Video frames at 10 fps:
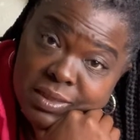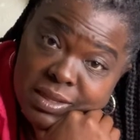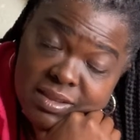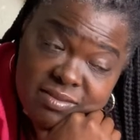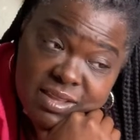
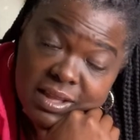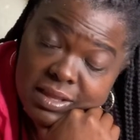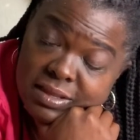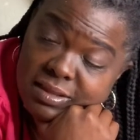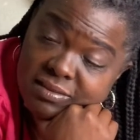
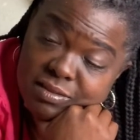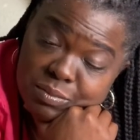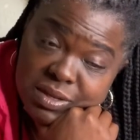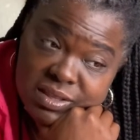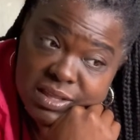It doesn't
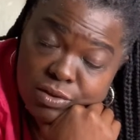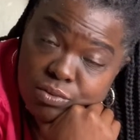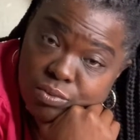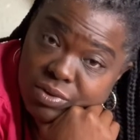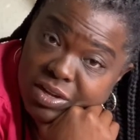mean that you
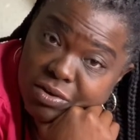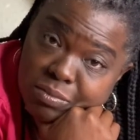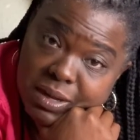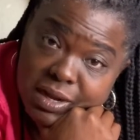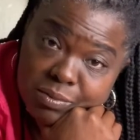don't care
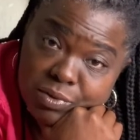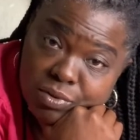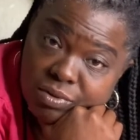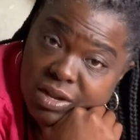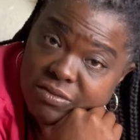about them, you
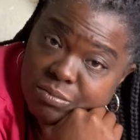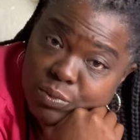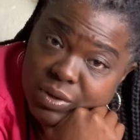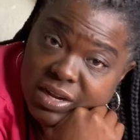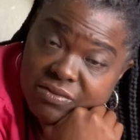don't love them,
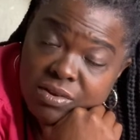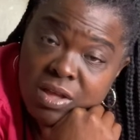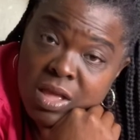or whatever,